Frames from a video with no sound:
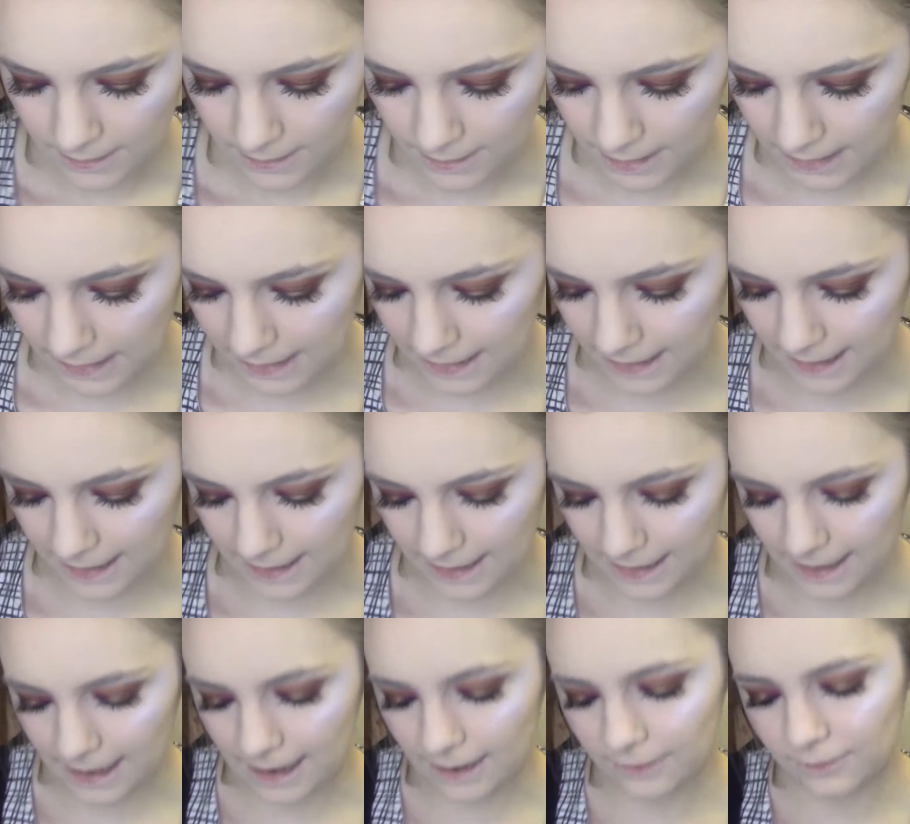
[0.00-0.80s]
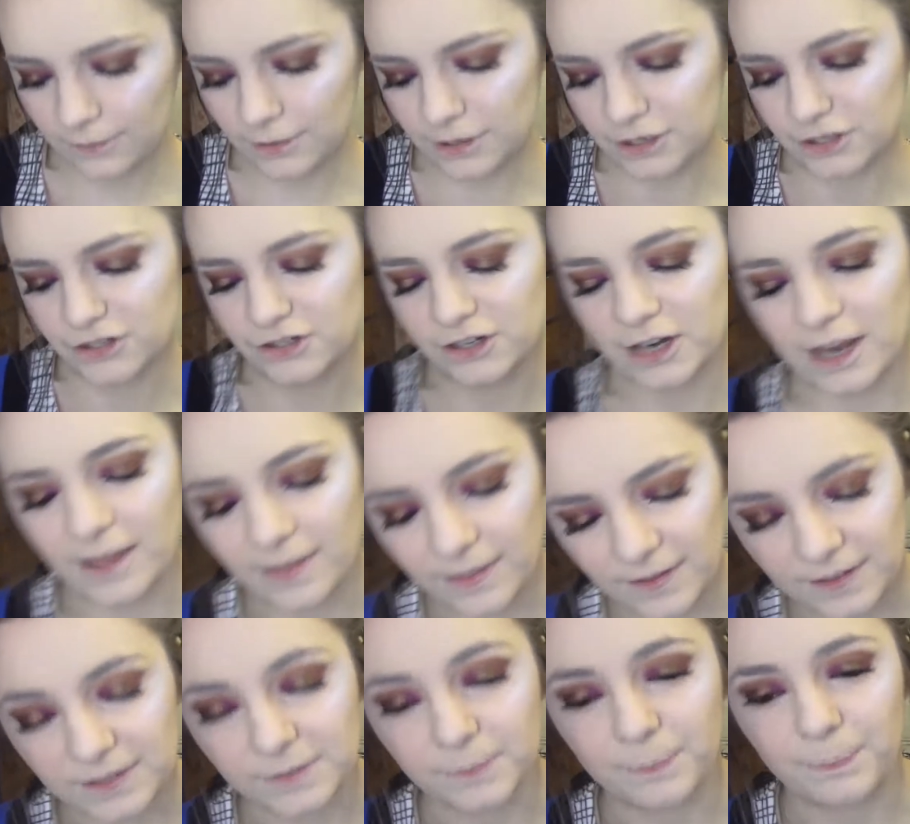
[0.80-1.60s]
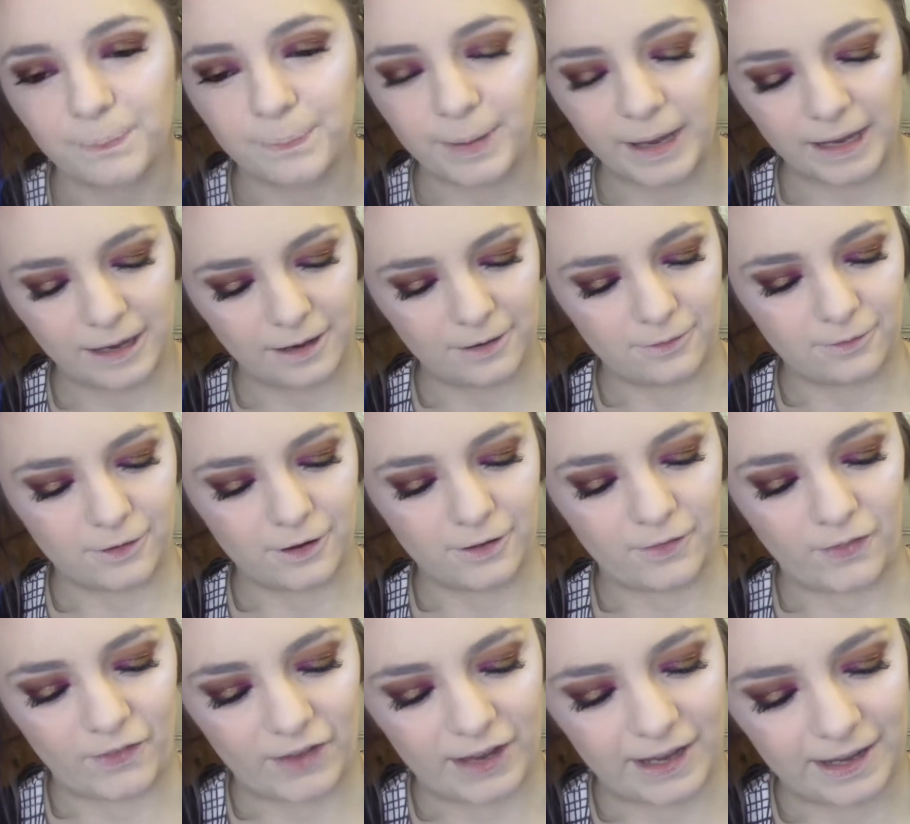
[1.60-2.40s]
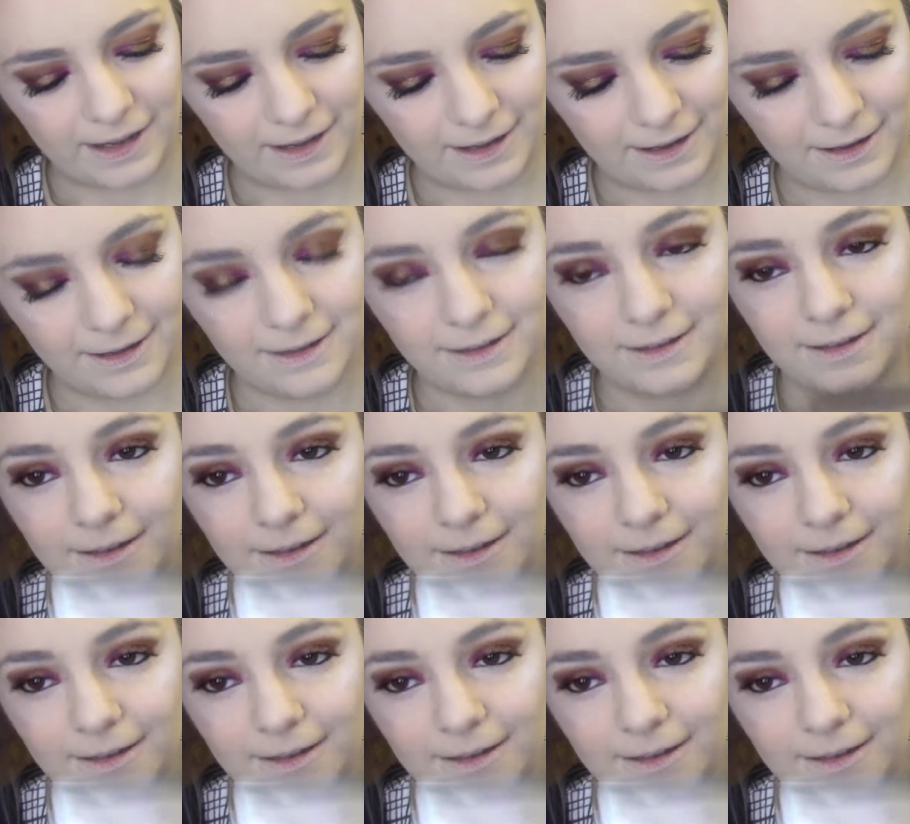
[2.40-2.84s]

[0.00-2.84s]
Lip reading: Okay, I want to try this pink one here.